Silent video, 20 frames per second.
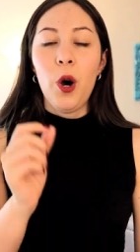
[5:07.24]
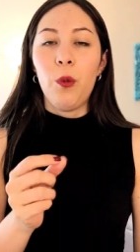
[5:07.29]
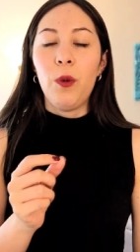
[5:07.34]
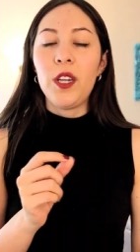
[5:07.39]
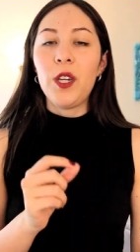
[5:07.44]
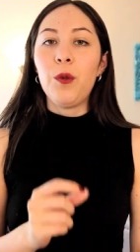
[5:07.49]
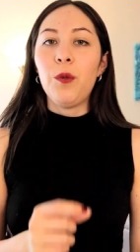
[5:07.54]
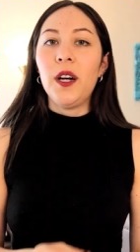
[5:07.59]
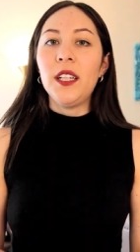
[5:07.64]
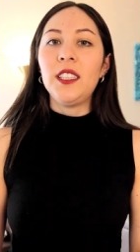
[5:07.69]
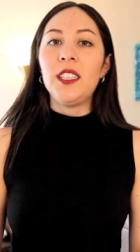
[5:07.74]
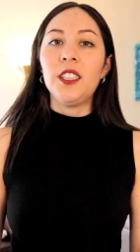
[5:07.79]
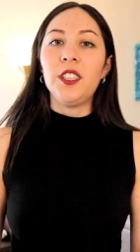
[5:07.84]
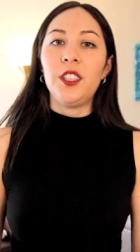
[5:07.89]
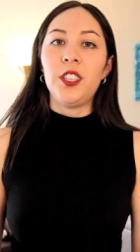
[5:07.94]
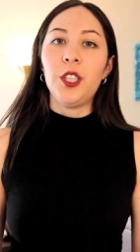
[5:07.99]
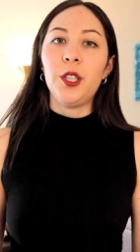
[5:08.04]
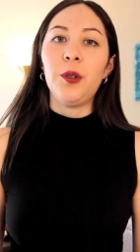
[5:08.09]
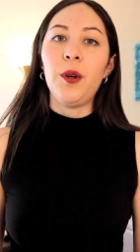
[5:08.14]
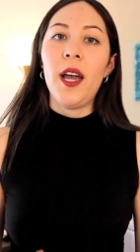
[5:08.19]
What you want to
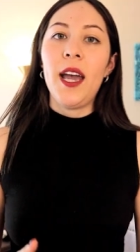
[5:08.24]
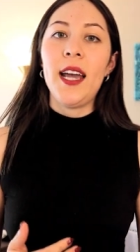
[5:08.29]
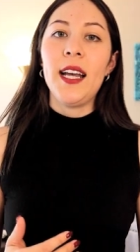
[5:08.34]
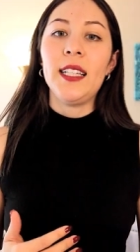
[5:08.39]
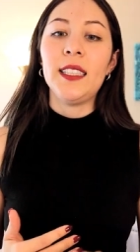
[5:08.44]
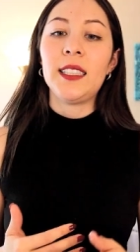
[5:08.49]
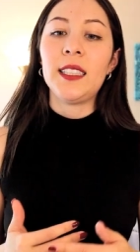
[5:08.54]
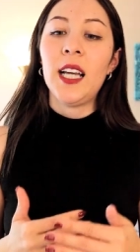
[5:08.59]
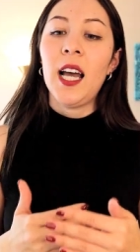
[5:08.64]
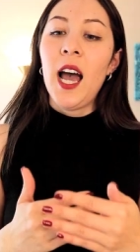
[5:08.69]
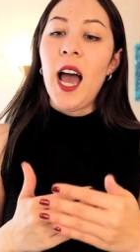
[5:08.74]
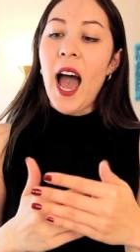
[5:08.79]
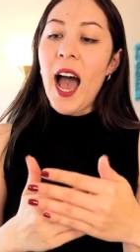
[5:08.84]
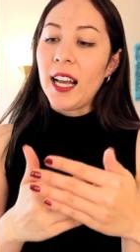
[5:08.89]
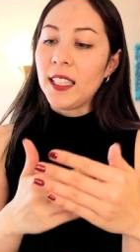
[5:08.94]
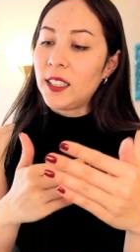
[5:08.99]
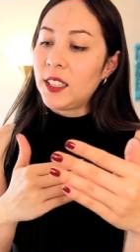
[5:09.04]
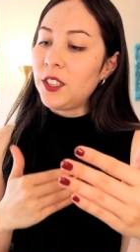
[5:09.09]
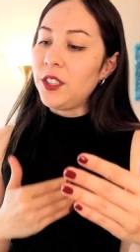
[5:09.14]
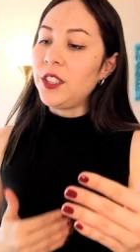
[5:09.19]
do is,
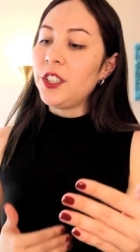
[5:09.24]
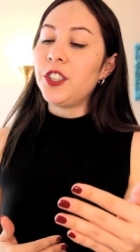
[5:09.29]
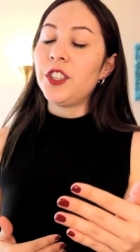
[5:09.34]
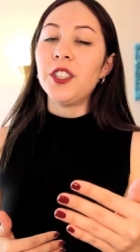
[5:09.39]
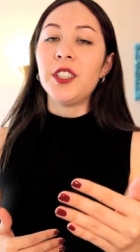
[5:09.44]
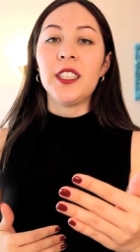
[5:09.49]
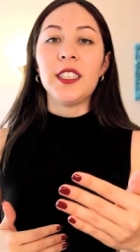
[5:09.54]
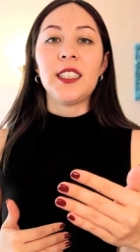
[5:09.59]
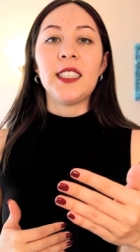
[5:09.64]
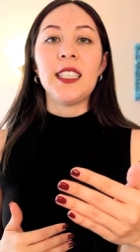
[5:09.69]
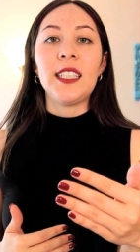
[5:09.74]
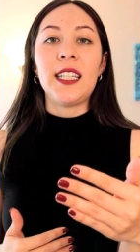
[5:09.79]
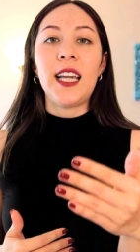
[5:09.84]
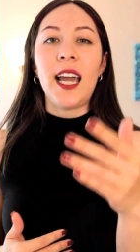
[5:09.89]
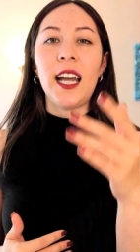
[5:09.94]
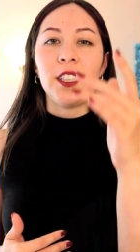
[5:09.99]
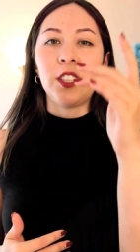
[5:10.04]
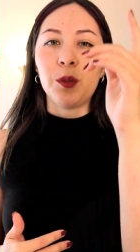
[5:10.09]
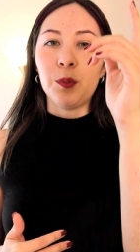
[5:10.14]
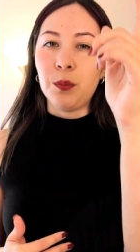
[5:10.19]
as soon as you're
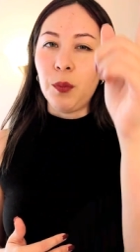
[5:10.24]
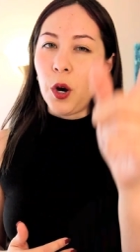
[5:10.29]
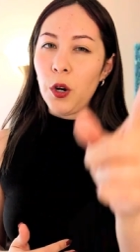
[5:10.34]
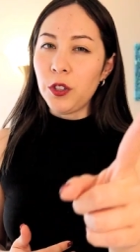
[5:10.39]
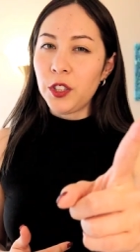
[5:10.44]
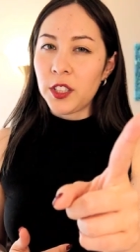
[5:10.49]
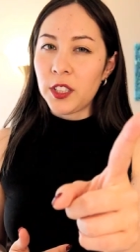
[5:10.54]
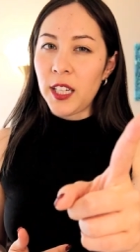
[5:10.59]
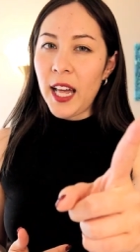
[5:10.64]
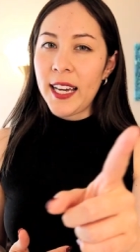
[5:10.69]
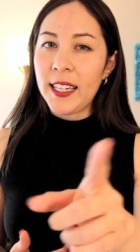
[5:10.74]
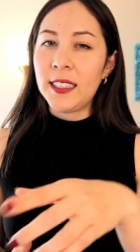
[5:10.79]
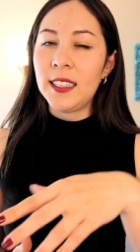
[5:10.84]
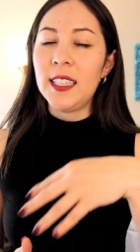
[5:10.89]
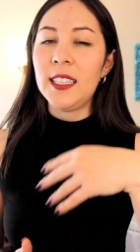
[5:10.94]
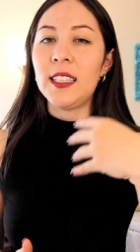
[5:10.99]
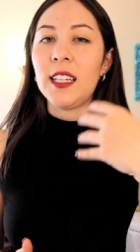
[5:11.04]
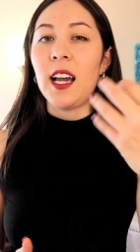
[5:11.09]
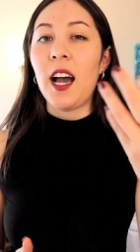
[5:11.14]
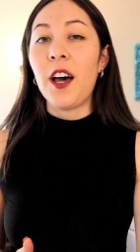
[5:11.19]
disengaged, most
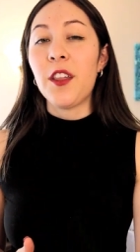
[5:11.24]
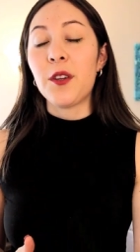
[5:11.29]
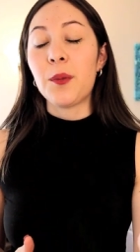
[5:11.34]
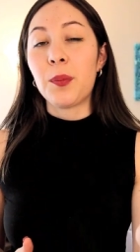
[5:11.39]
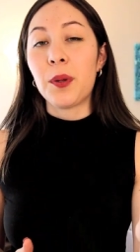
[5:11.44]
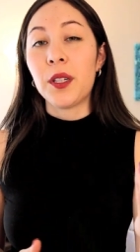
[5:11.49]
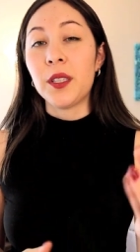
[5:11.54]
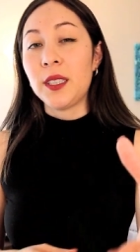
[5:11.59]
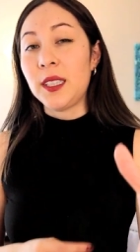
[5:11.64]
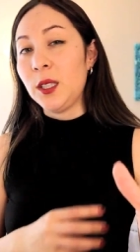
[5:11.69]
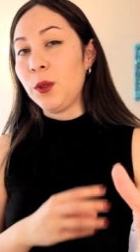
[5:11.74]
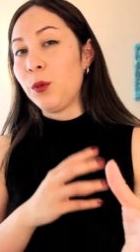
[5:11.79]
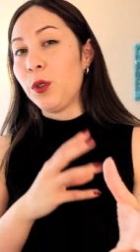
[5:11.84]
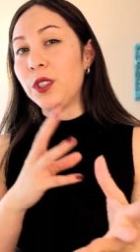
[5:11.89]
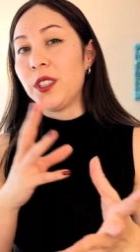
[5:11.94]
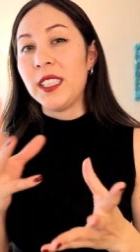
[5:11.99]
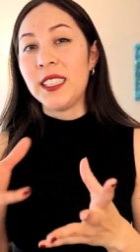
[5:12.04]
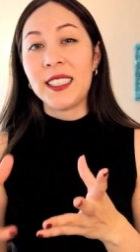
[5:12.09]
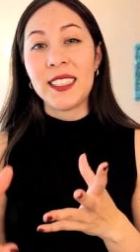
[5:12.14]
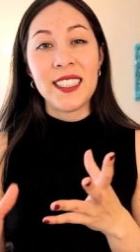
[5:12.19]
likely the other person will
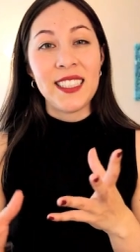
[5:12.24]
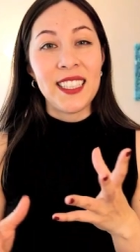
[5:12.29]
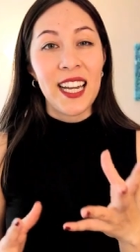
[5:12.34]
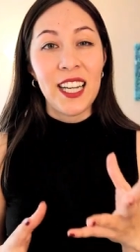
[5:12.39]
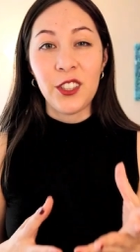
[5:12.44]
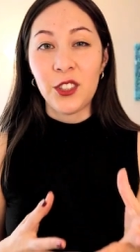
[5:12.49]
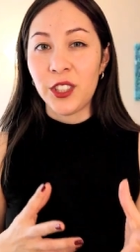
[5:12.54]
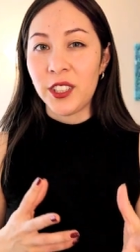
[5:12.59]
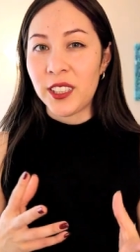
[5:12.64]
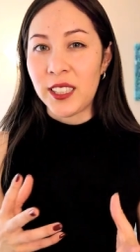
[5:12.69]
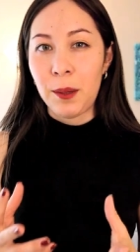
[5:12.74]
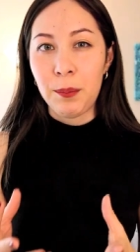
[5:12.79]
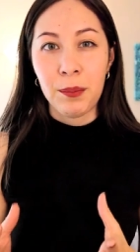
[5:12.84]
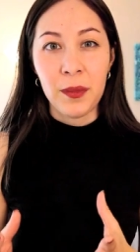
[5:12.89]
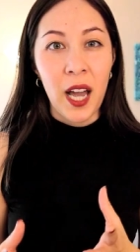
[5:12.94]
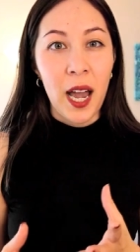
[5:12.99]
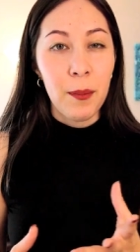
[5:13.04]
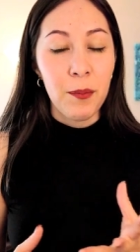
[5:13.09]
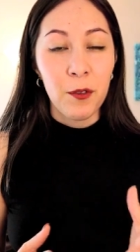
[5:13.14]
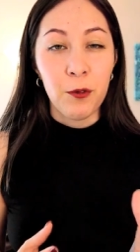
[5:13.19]
disengage in some
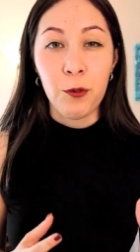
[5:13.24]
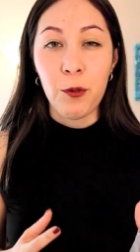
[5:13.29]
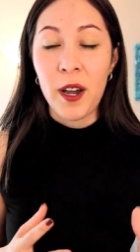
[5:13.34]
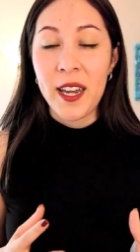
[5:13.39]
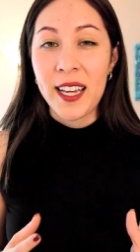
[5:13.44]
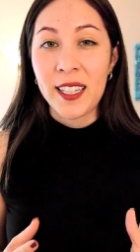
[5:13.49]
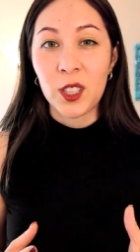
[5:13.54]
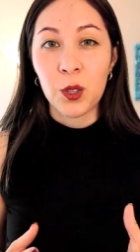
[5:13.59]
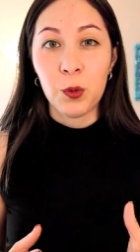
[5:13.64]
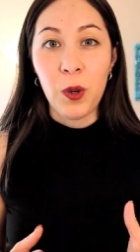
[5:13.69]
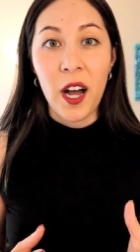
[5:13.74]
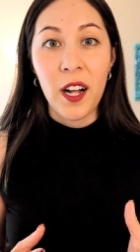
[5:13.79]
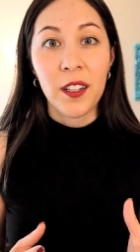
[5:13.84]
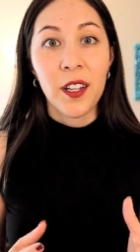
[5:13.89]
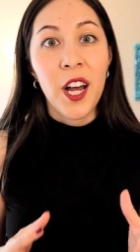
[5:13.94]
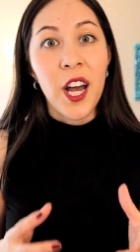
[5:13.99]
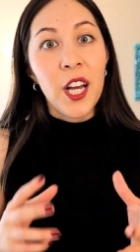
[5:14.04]
type of way as well.